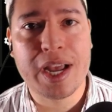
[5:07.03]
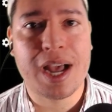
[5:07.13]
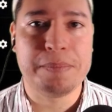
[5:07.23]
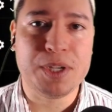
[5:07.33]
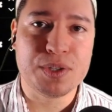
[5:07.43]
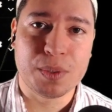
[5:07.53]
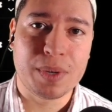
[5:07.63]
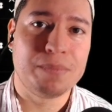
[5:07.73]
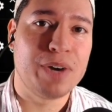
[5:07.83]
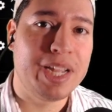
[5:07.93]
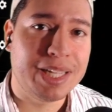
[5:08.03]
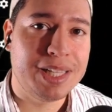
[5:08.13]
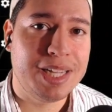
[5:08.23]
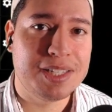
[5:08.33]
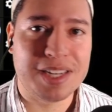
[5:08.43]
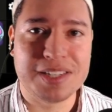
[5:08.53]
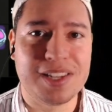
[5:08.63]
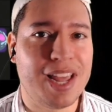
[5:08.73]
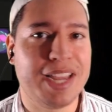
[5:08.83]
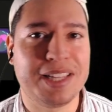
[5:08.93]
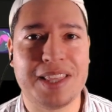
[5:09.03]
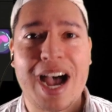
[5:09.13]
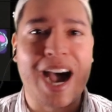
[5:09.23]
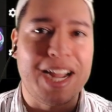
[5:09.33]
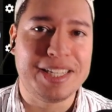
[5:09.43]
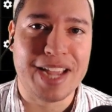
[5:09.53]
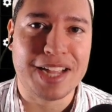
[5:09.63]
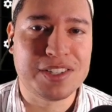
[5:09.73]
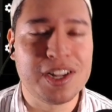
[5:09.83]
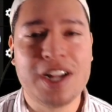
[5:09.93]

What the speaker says: I'm using when I'm ranking these is like the eye test.